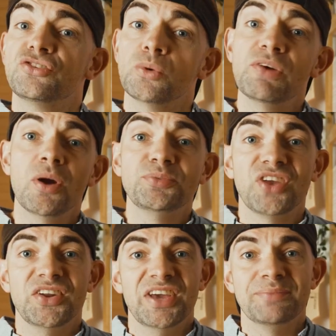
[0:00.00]
So if I'm
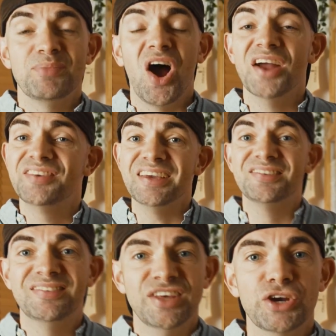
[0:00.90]
studying, I take
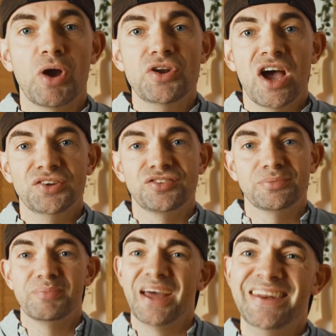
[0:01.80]
zero
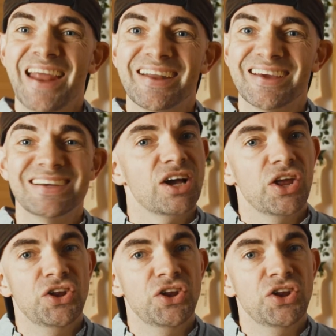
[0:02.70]
notes, nada,